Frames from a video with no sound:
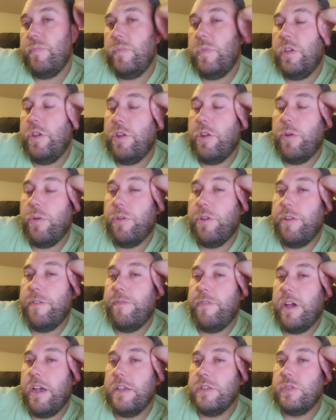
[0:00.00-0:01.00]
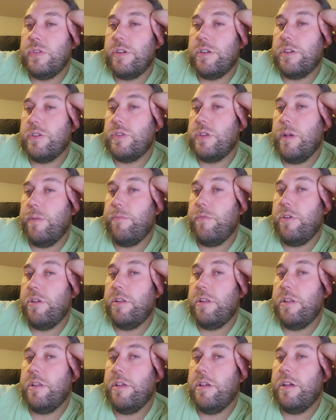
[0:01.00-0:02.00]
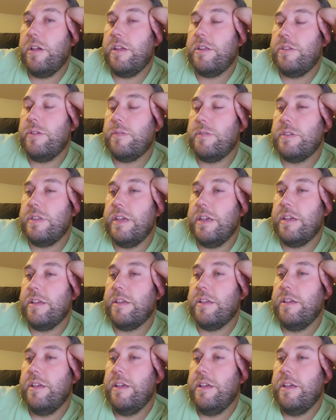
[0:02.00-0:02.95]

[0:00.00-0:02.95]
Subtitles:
an advisor or someone. Don't take